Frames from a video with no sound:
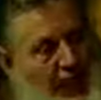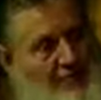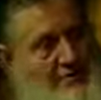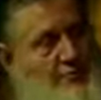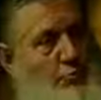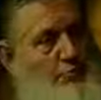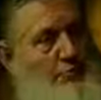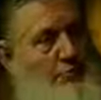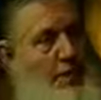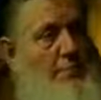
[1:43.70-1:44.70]
ask him,
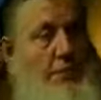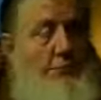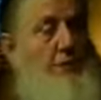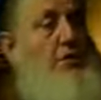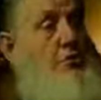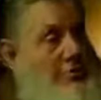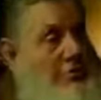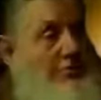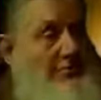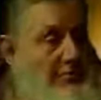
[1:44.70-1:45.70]
what's your name? He'll say,
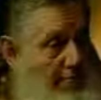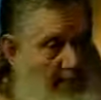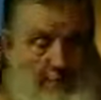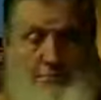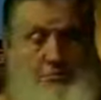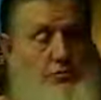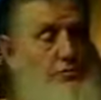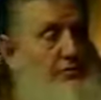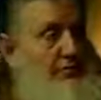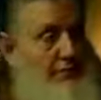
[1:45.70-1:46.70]
Yusuf. My name is
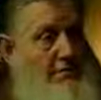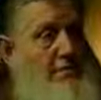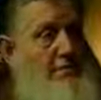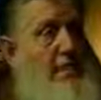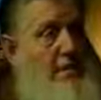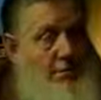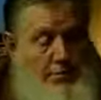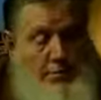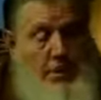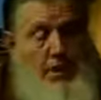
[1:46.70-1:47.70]
Yusuf. This is
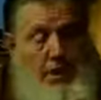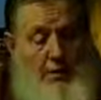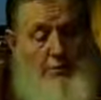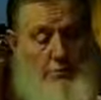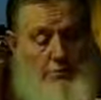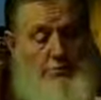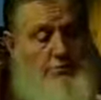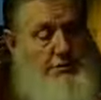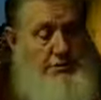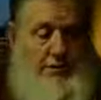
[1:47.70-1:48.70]
Hebrew. And
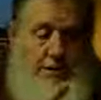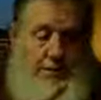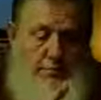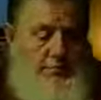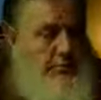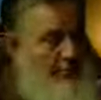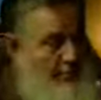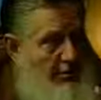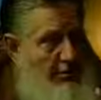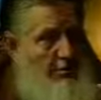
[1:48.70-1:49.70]
Musa, this is Hebrew.
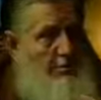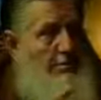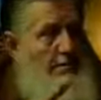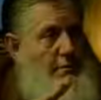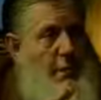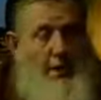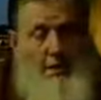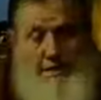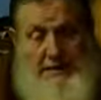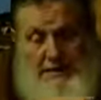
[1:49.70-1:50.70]
Ibrahim.
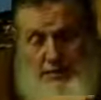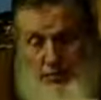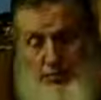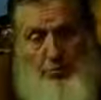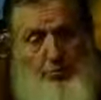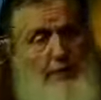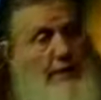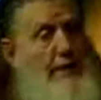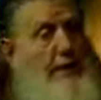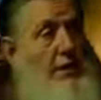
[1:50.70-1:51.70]
And
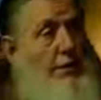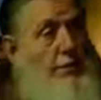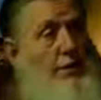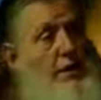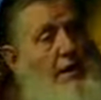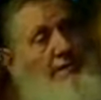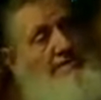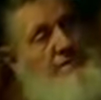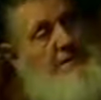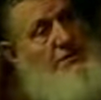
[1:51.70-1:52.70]
nobody would
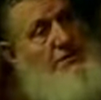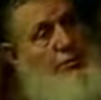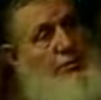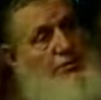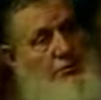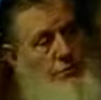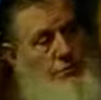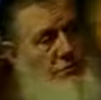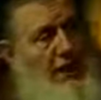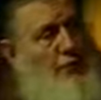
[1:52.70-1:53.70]
have said the words that we
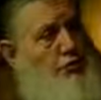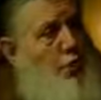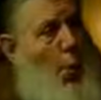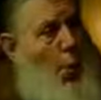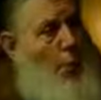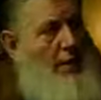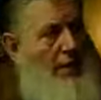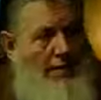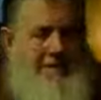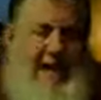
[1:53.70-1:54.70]
use. Like Job
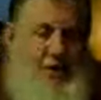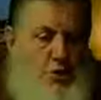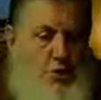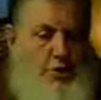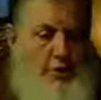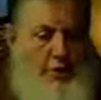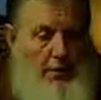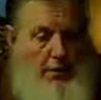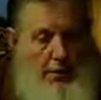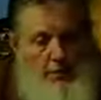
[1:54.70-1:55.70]
is Ayub.
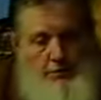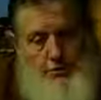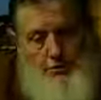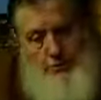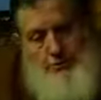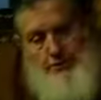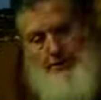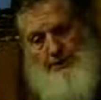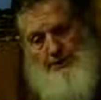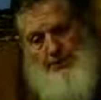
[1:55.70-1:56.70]
Yes. So
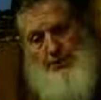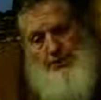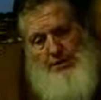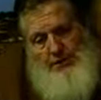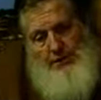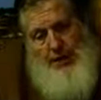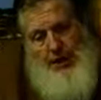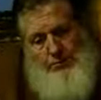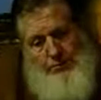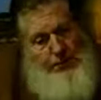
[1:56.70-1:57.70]
if you don't even know how
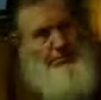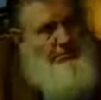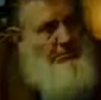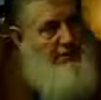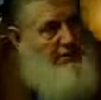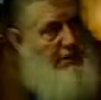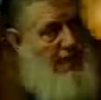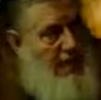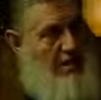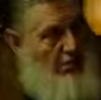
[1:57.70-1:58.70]
to pronounce somebody's
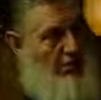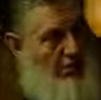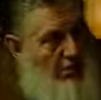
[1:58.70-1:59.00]
name,